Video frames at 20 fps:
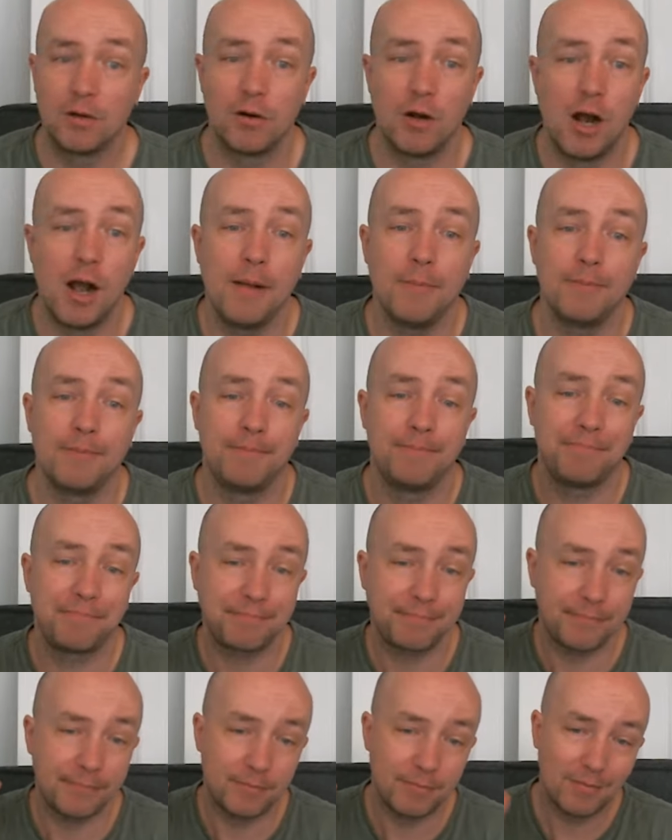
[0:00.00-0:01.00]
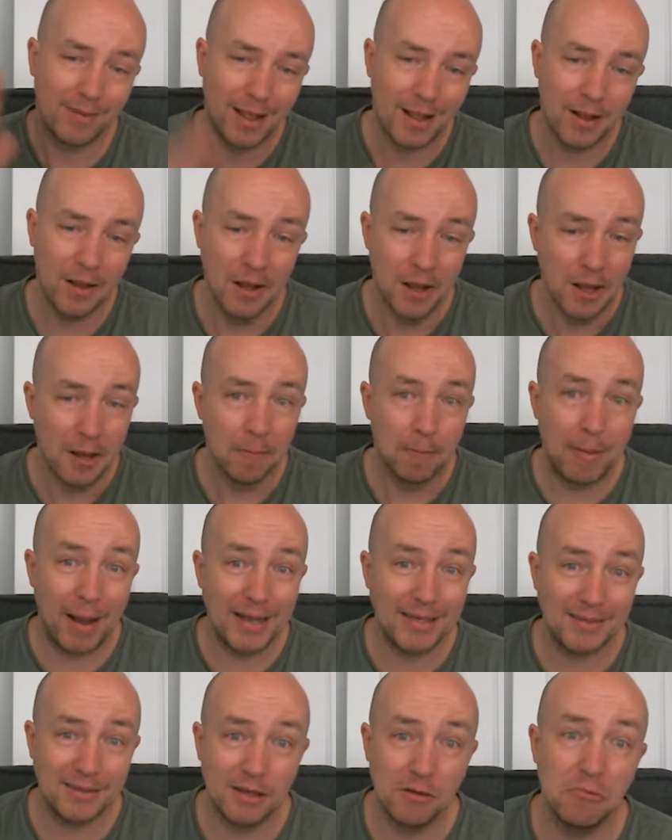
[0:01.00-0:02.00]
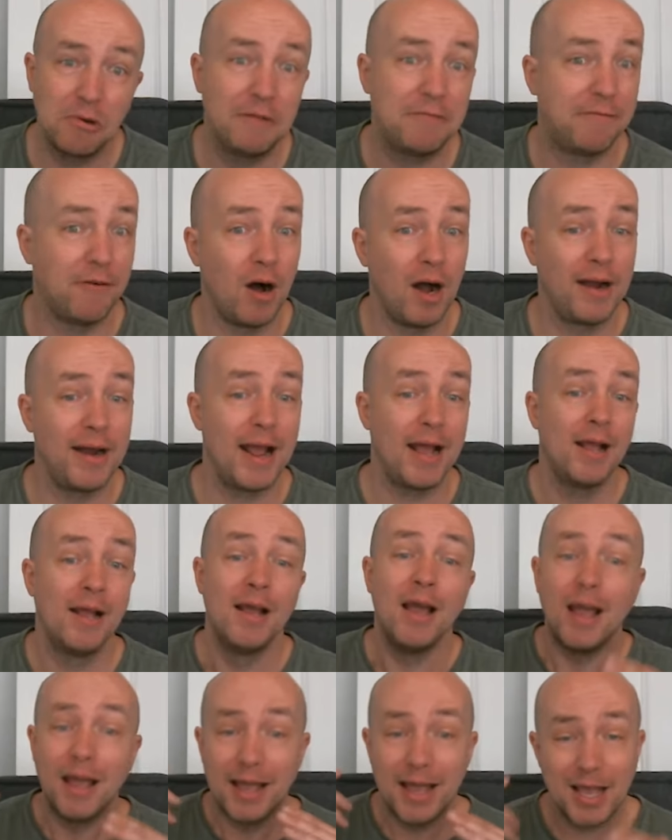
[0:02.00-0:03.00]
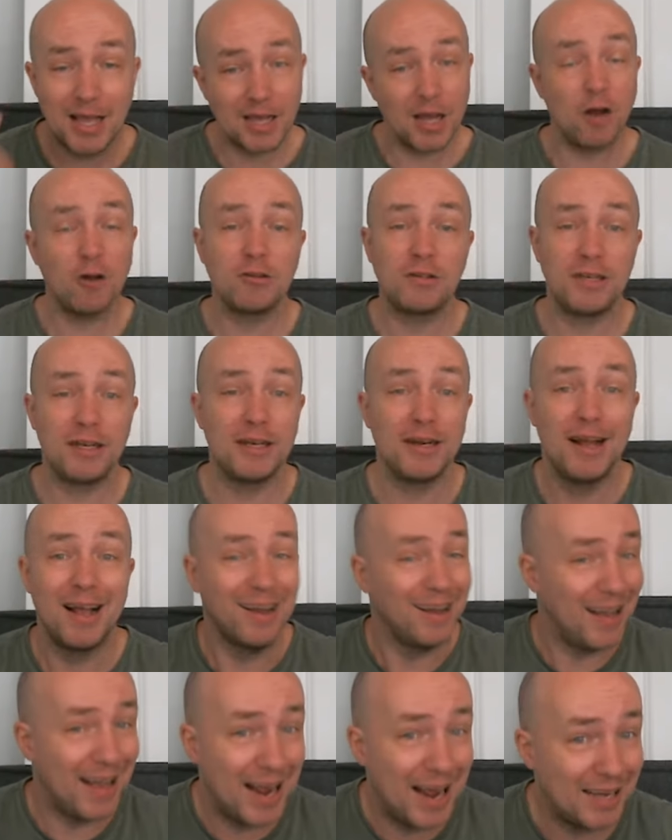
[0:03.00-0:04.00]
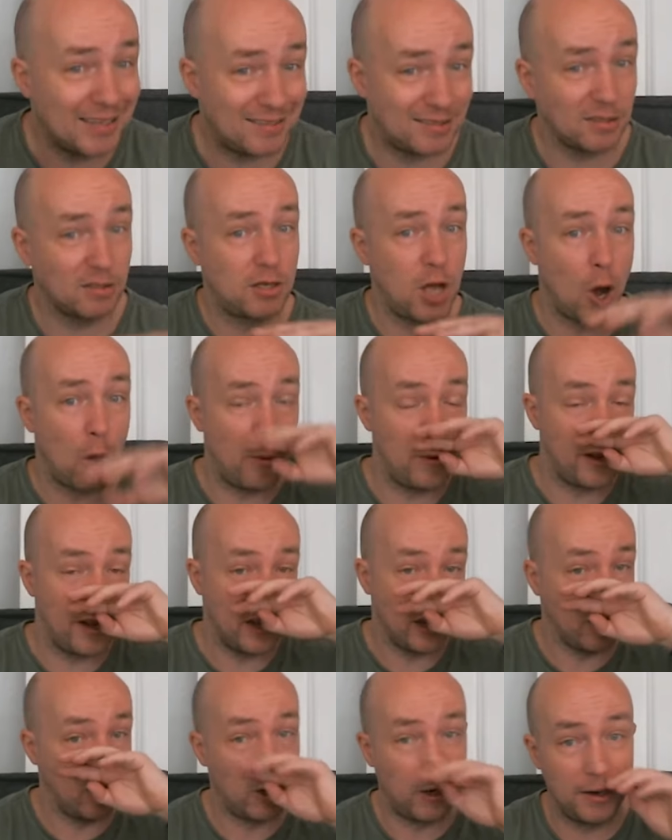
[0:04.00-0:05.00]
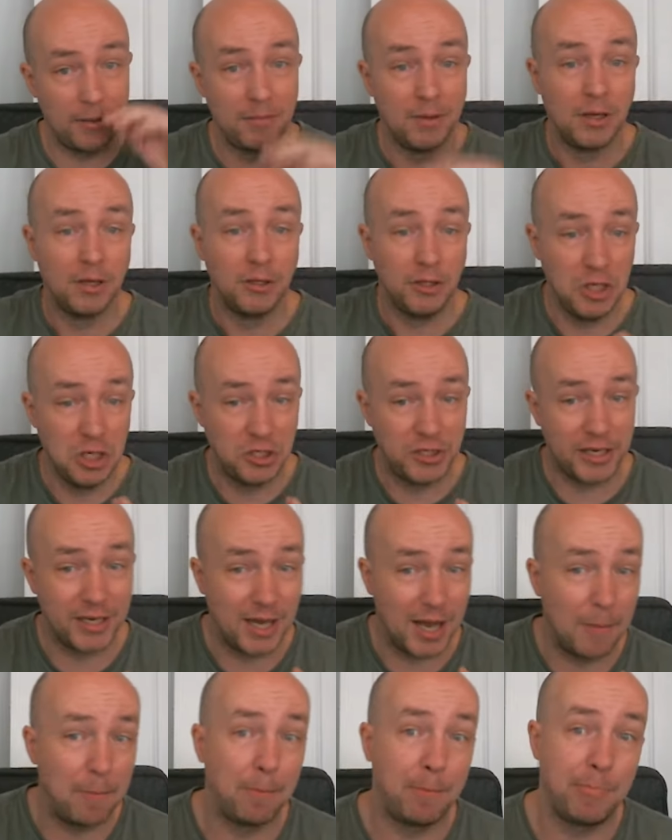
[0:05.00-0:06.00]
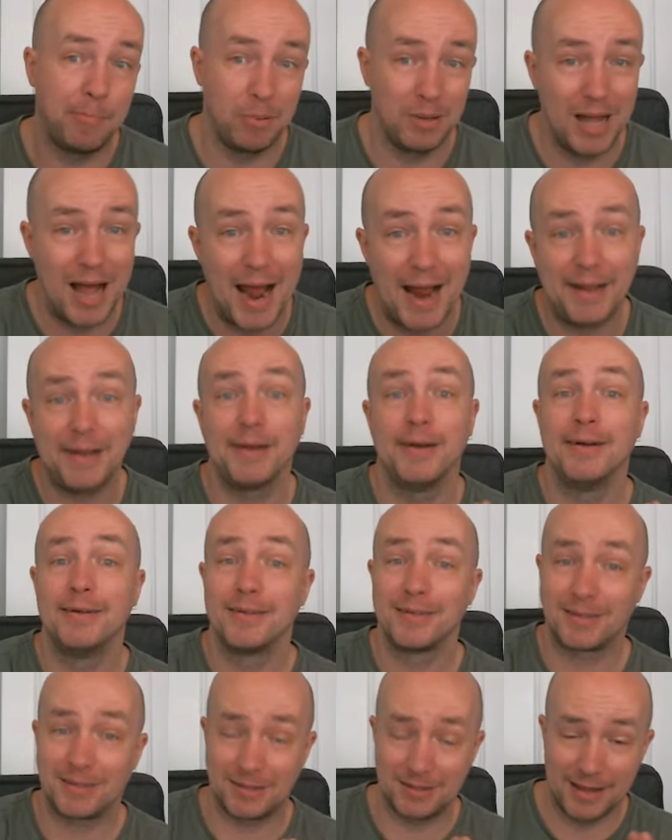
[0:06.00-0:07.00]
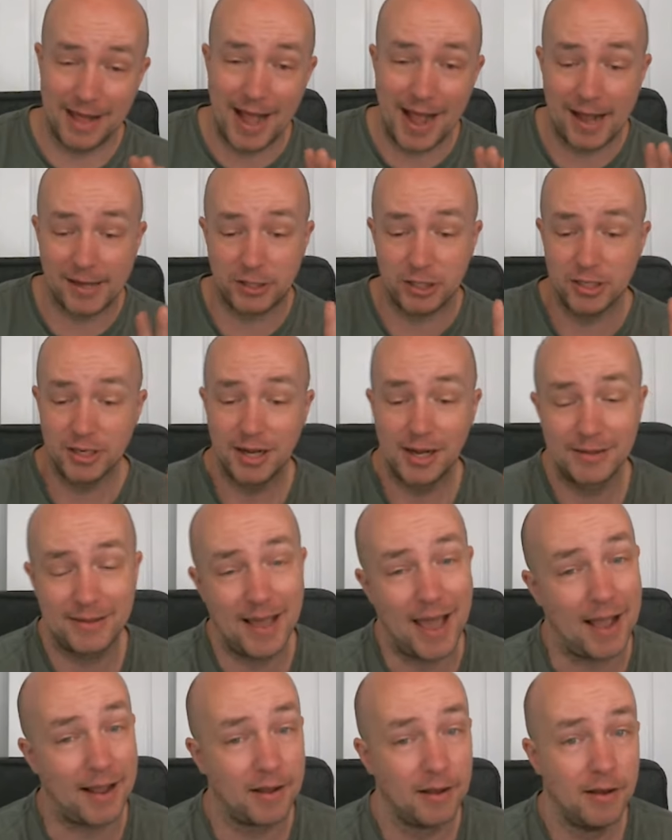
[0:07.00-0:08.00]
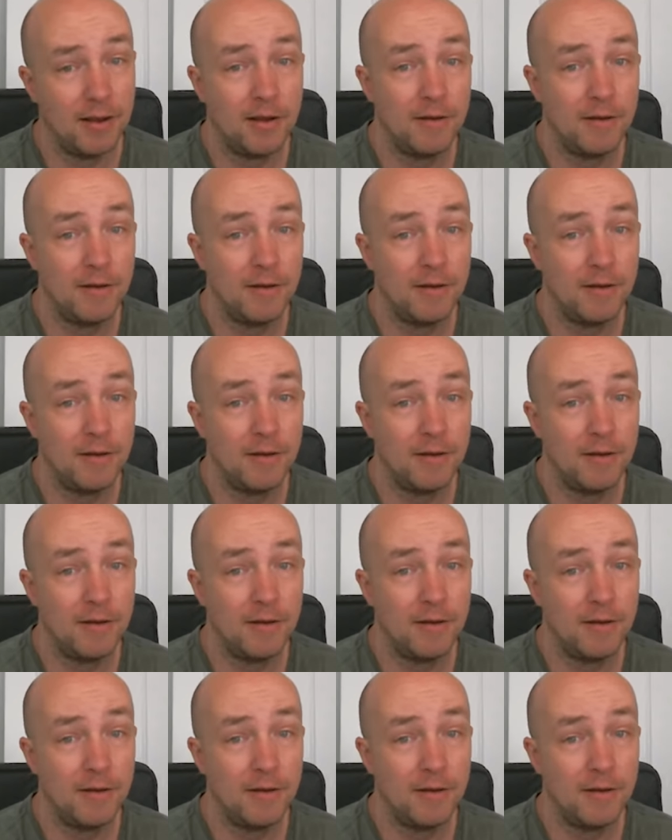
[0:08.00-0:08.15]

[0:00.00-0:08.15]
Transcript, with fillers: Alright, Basically, we find out he goes in, Asta's going in on him using a black slash attack.